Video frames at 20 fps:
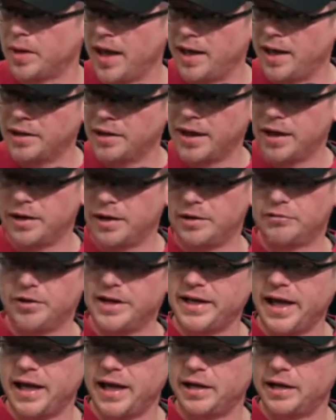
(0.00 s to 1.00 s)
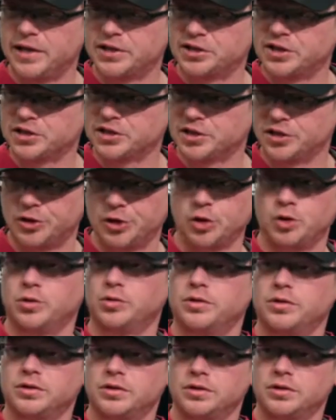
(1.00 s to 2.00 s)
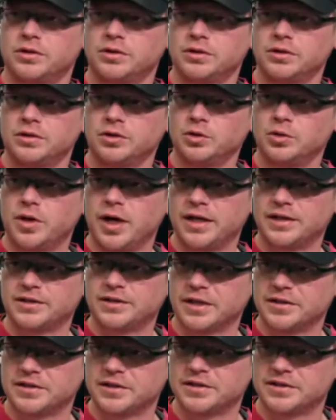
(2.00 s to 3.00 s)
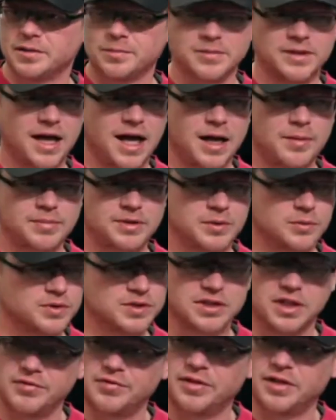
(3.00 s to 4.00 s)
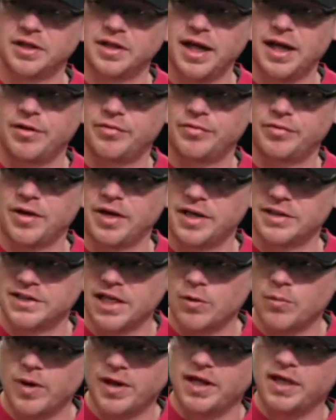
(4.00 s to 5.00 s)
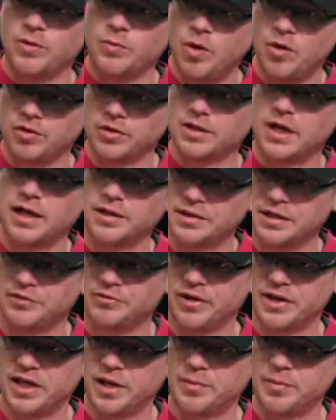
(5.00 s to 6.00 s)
and Enrique is just a dude who got sentenced sometimes and was living the life. Is that why he won't talk to Enrique?